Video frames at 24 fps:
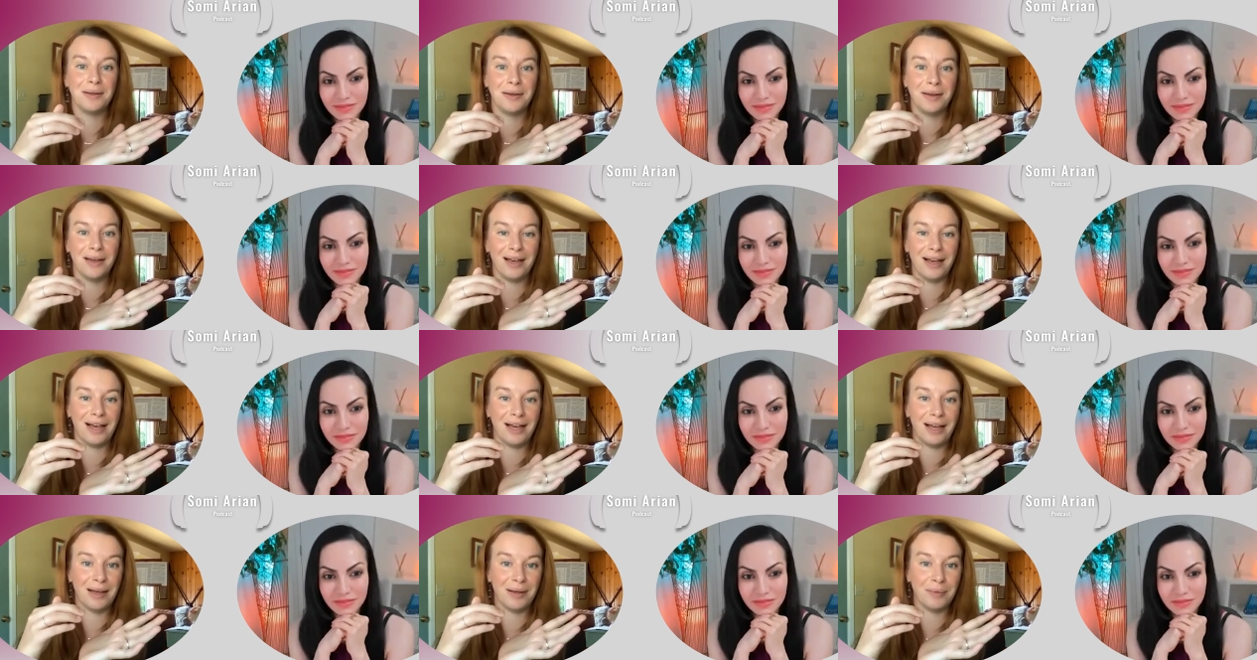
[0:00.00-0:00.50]

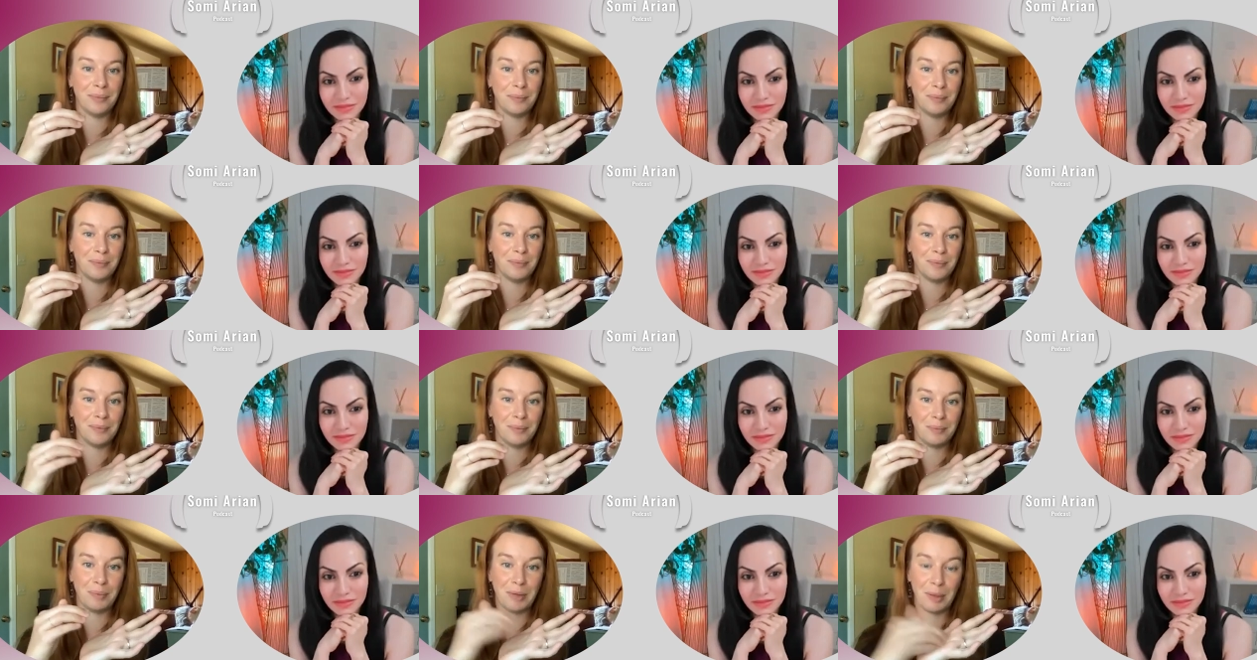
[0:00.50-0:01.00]
Speaker 1: and
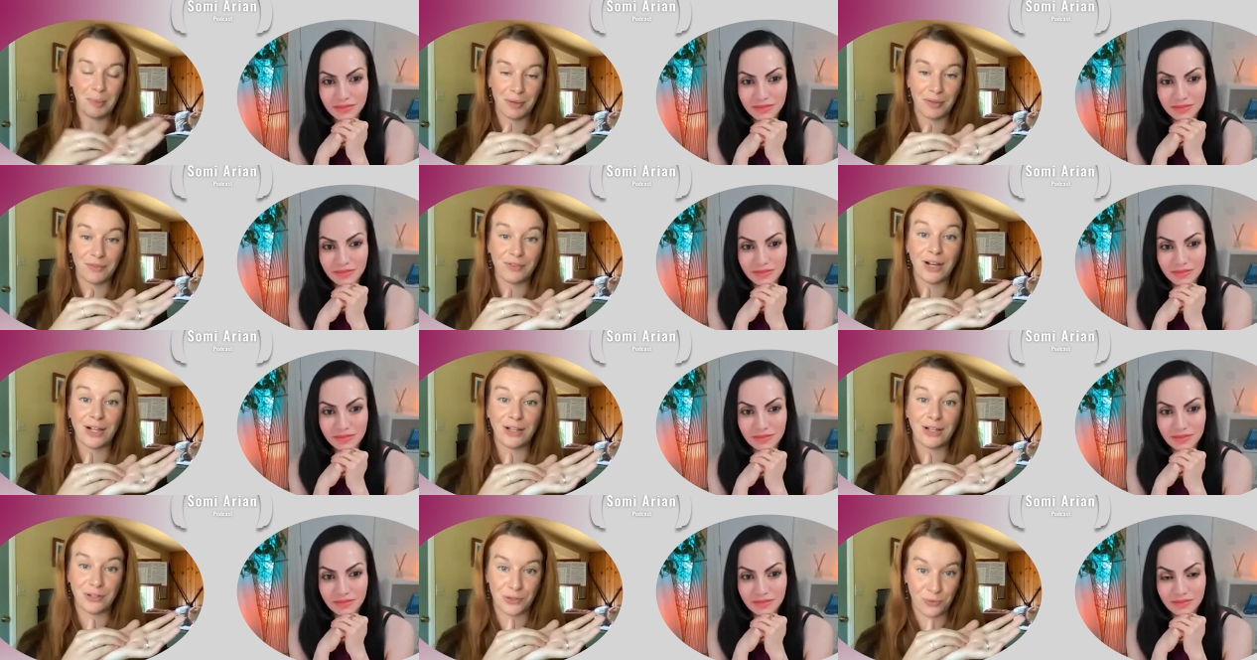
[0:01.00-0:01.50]
people of
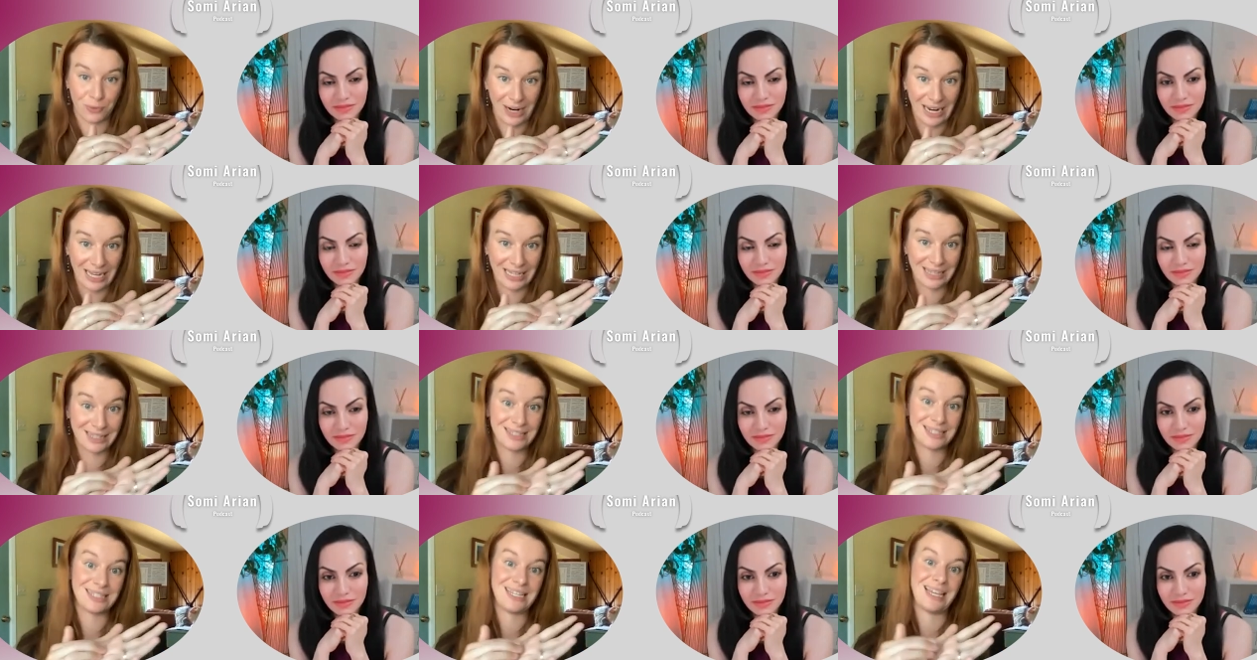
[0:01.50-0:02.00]
color's
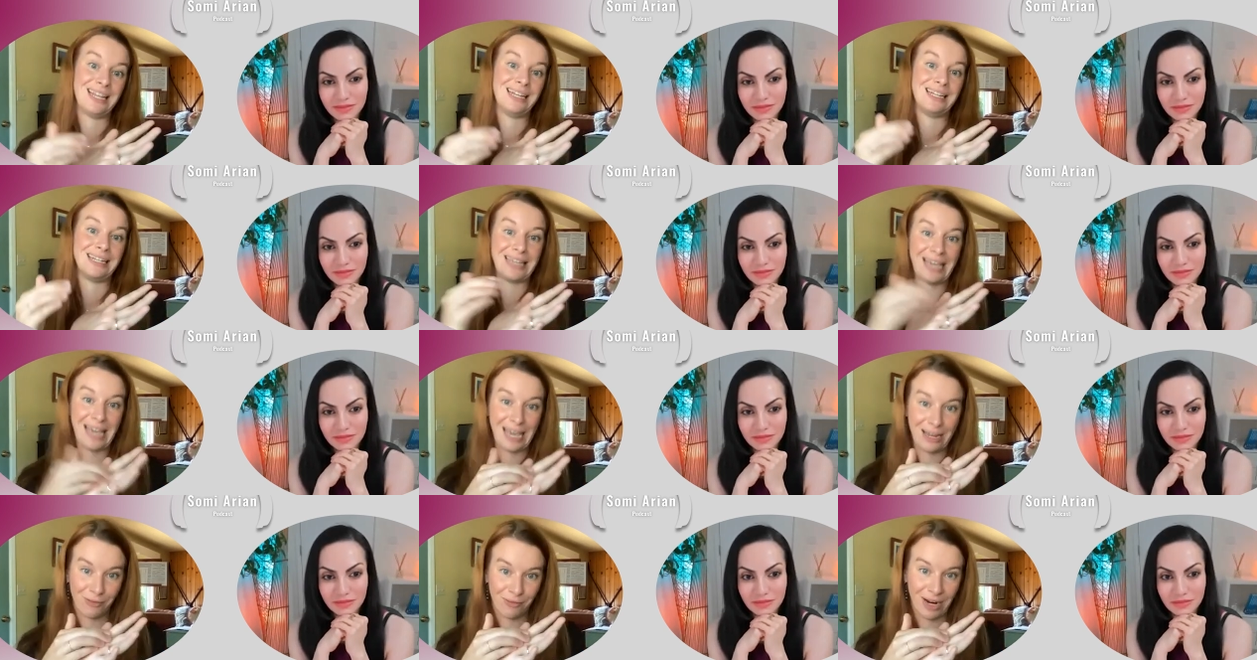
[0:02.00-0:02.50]
rights and
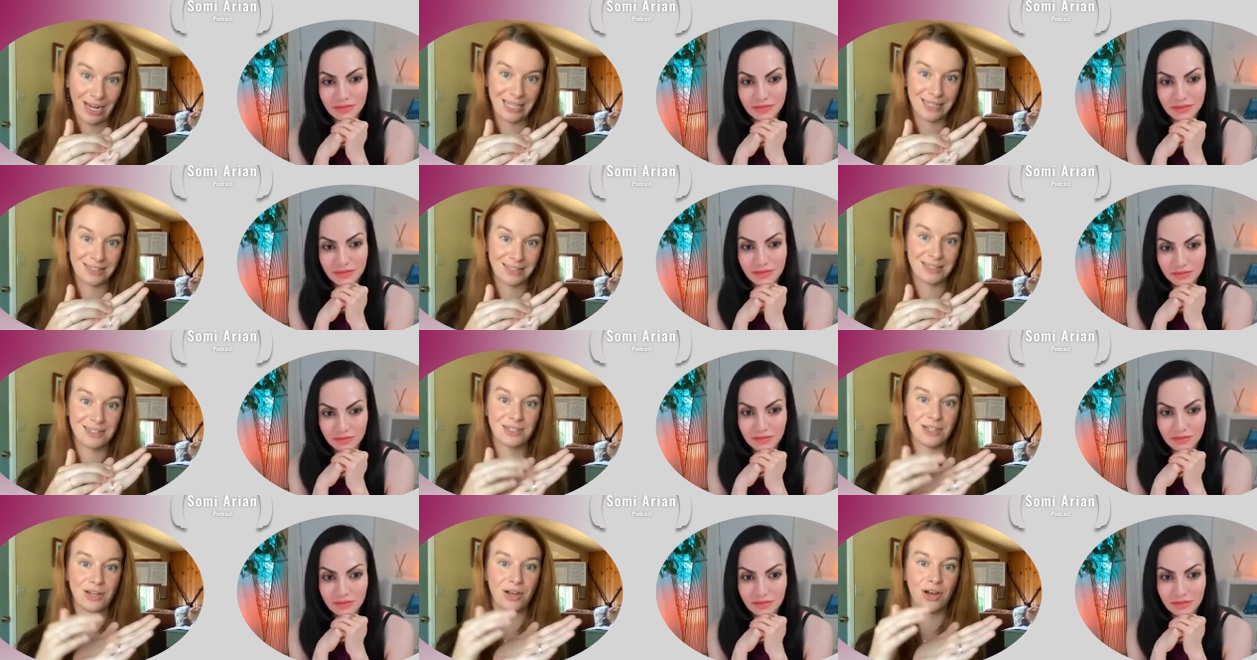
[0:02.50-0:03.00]
gay
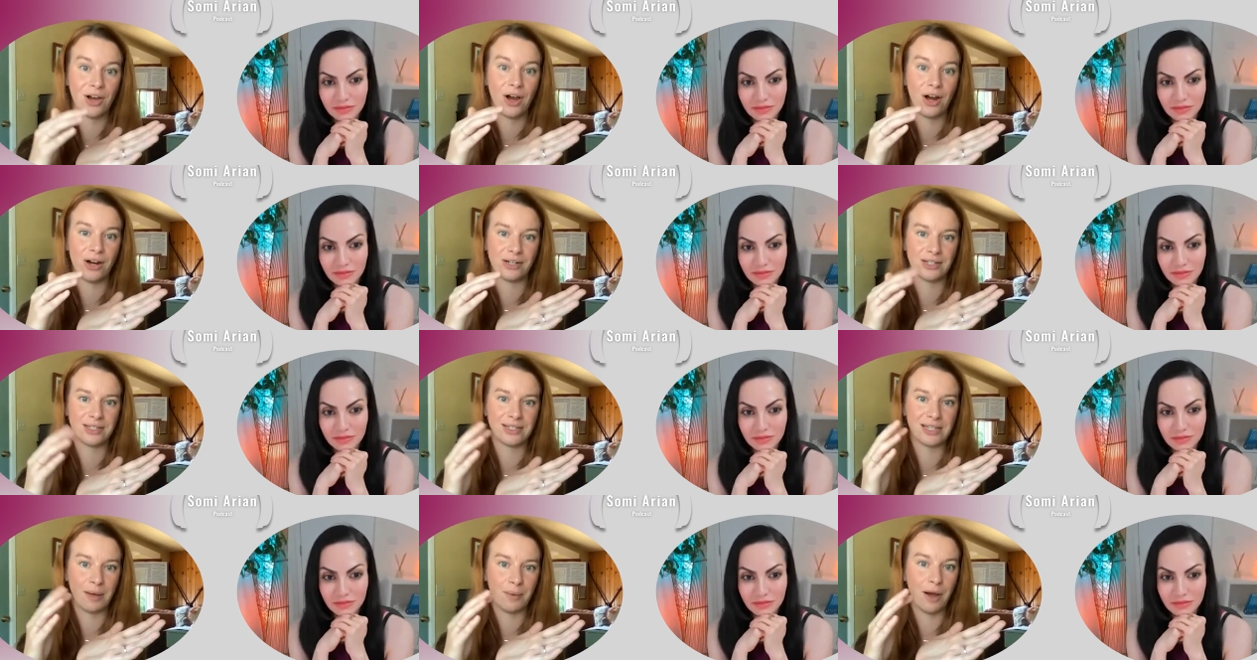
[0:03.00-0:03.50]
rights are
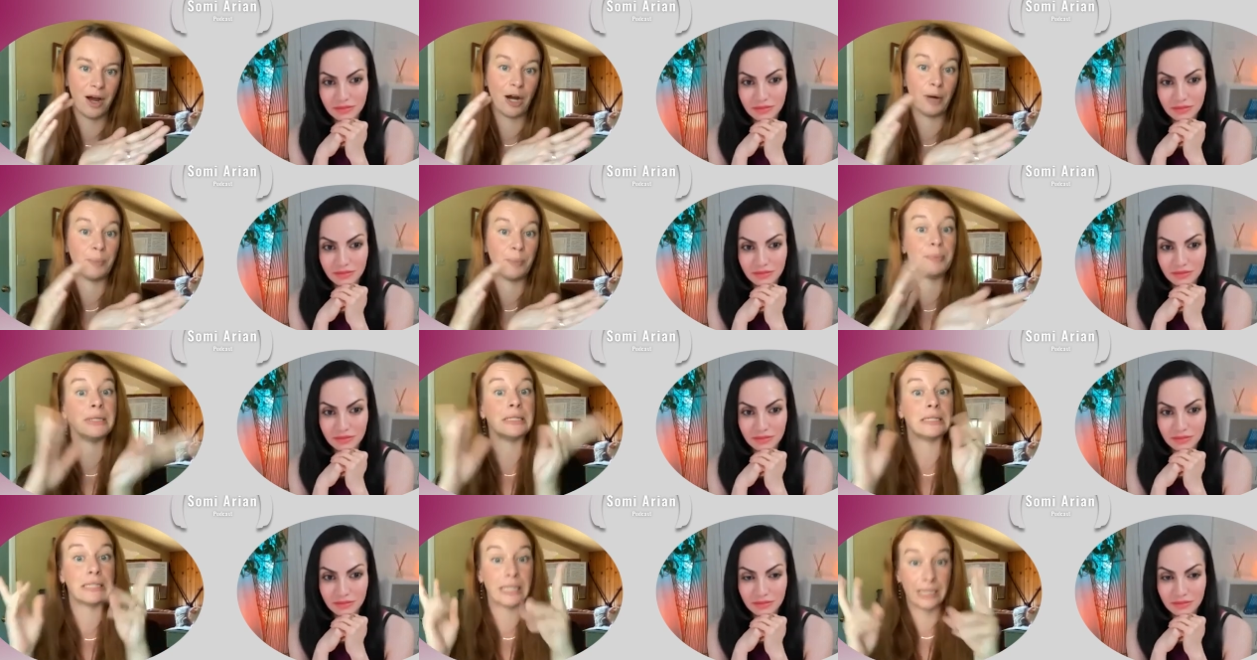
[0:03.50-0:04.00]

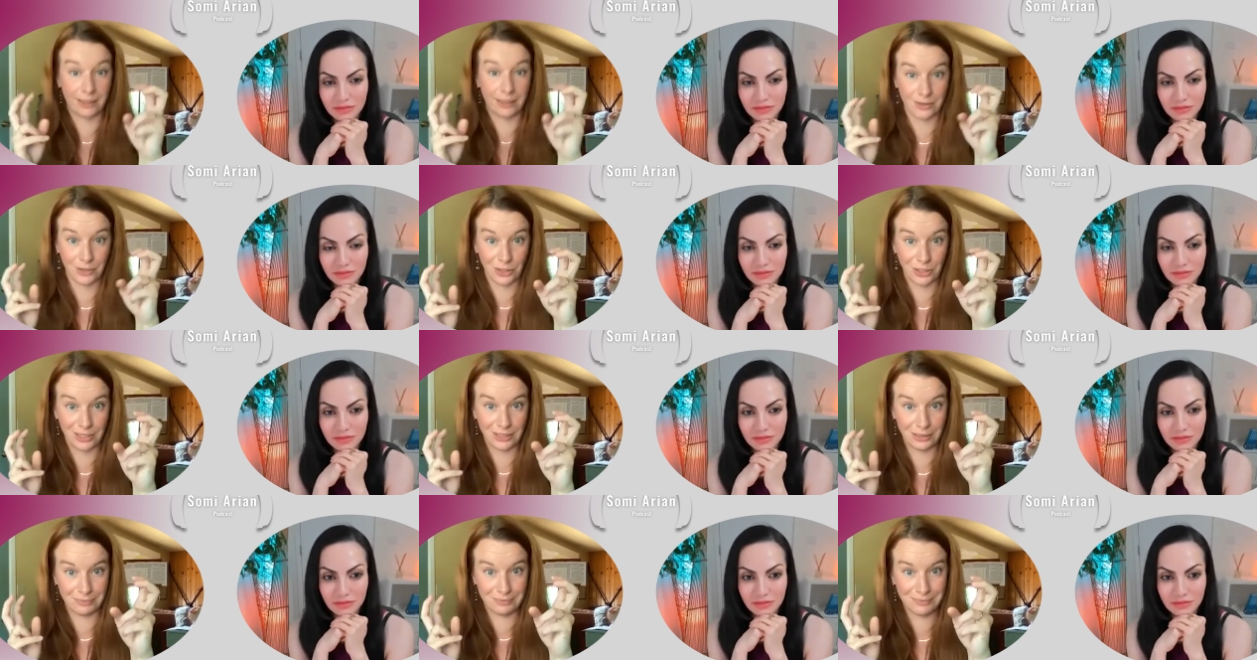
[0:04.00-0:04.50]

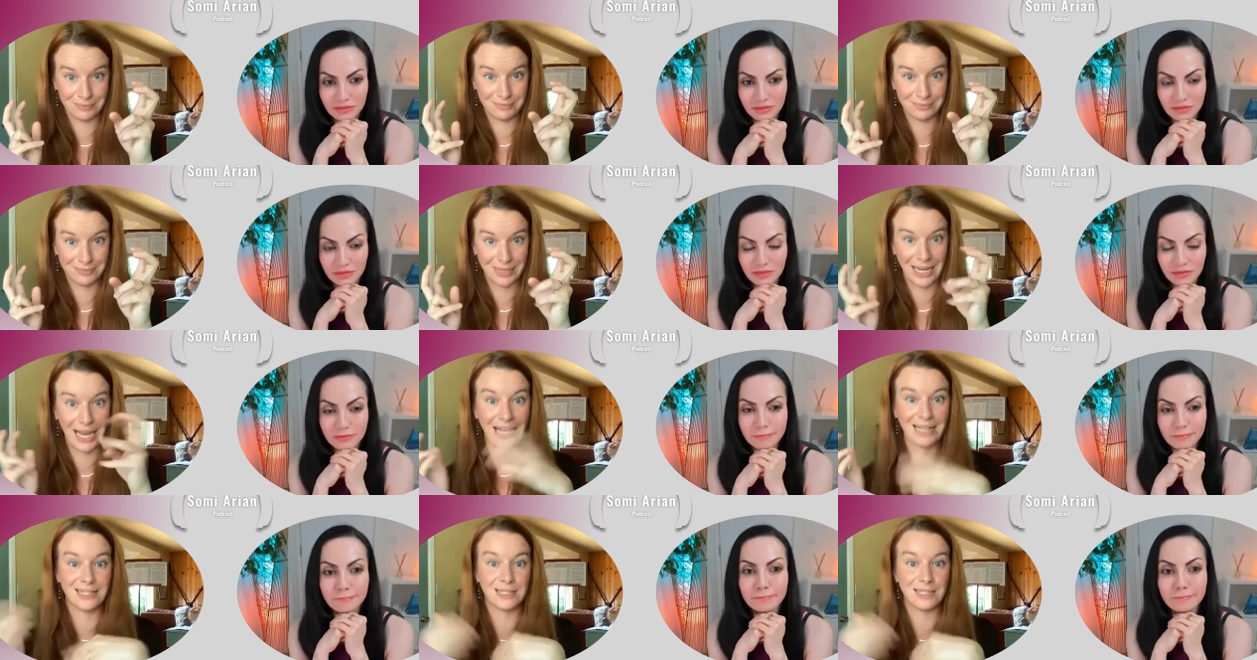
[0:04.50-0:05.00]
political,
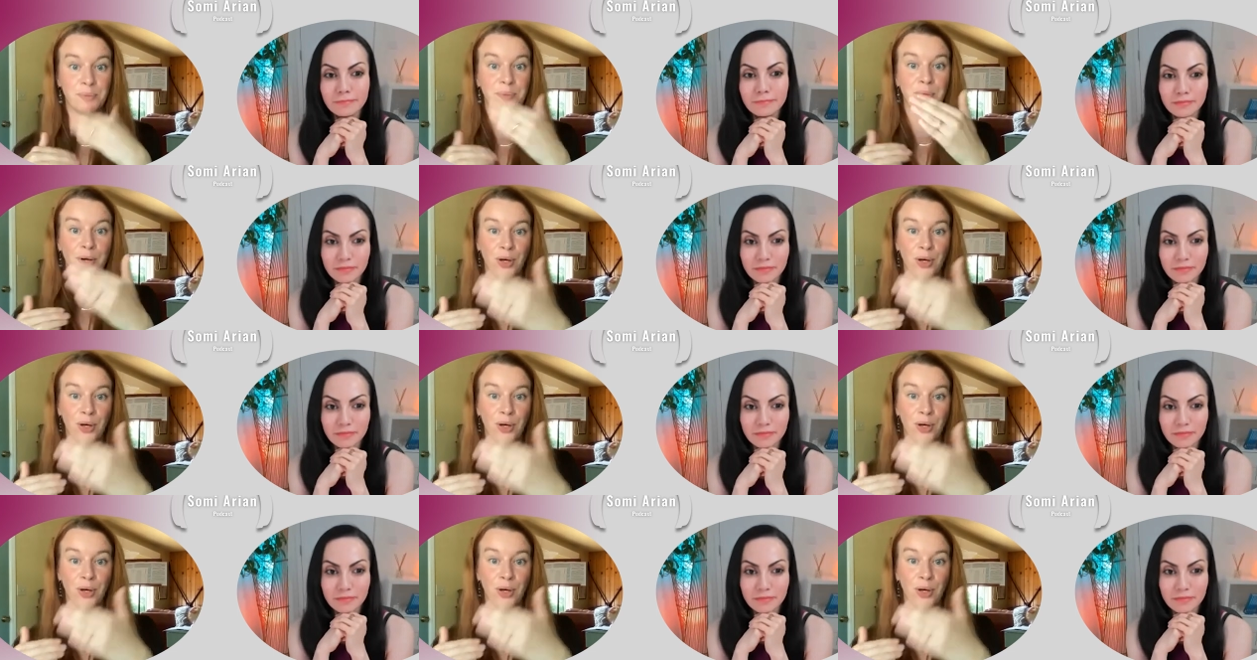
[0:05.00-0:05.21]
as mm-hmm.